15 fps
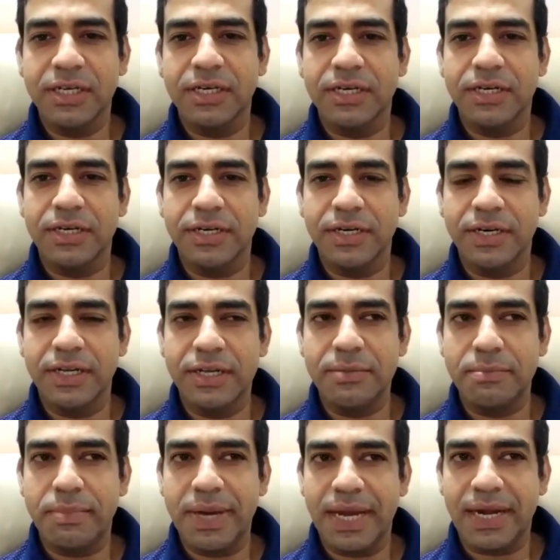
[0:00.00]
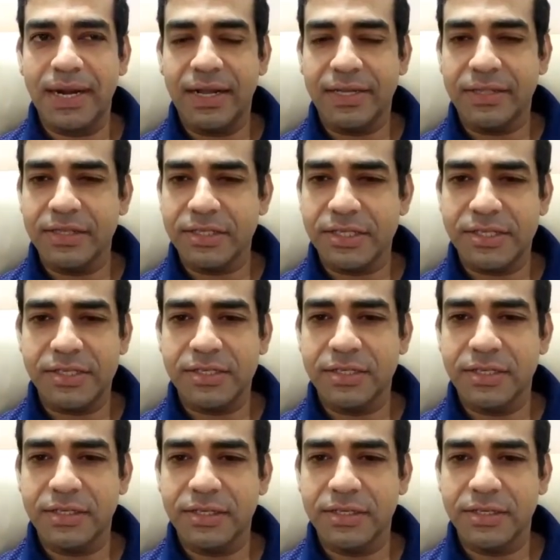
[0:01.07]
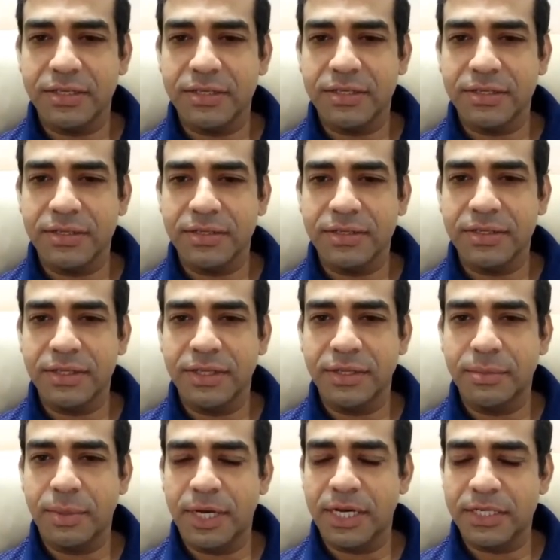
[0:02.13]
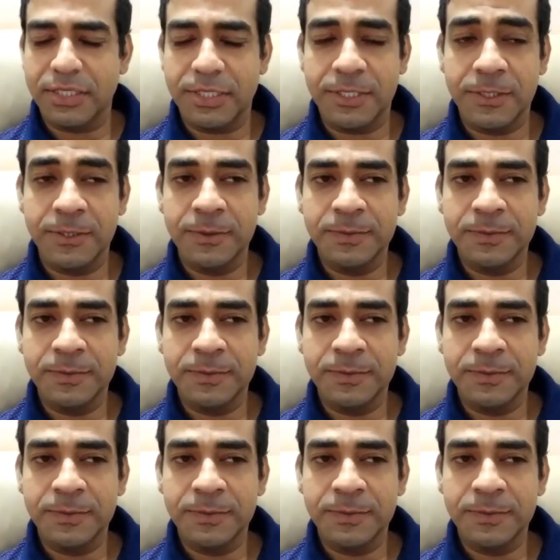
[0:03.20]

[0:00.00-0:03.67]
an impact like this in the past.